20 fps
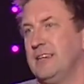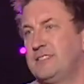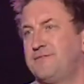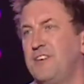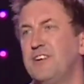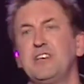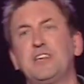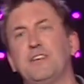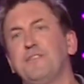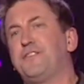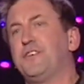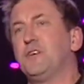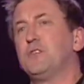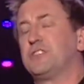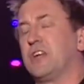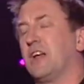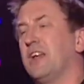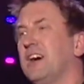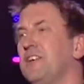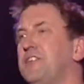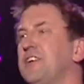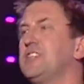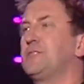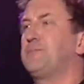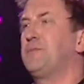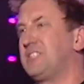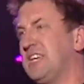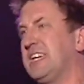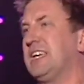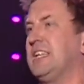it's very confusing, and I think
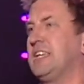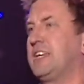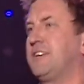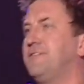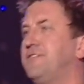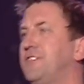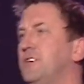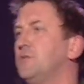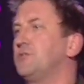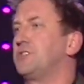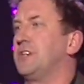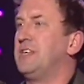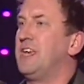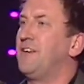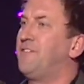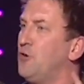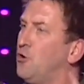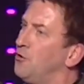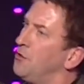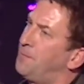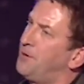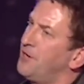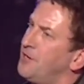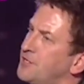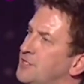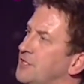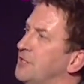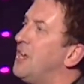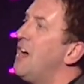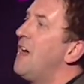it's particularly confusing if you're the
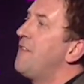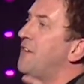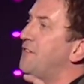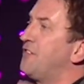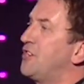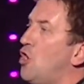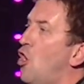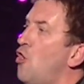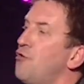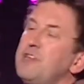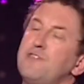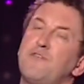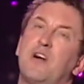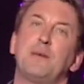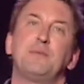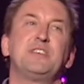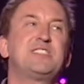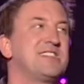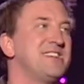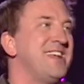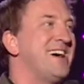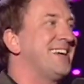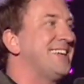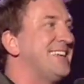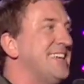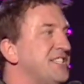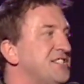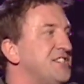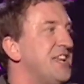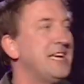person that the Cockney rhyming
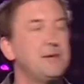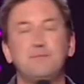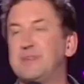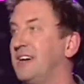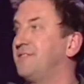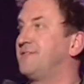slang is named